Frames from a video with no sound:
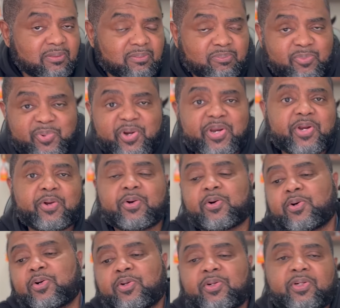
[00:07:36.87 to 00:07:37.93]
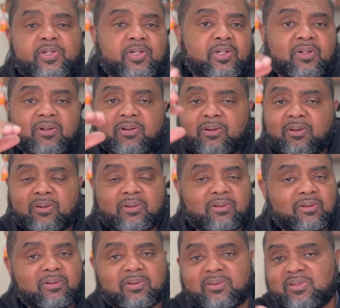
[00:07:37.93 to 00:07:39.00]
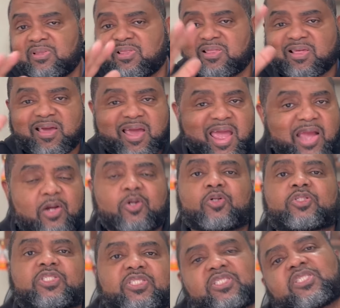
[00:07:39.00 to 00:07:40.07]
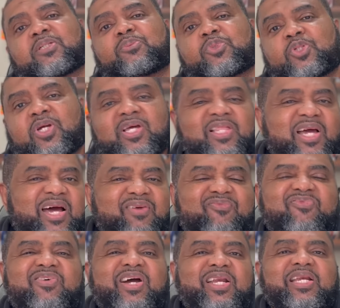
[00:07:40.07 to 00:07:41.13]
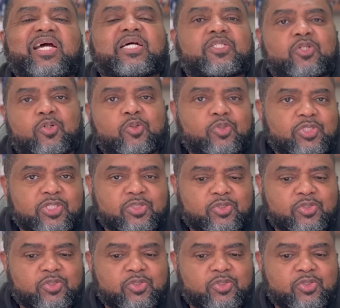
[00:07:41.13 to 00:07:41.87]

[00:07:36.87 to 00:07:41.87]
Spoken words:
bring on the ecosystem together and find a solution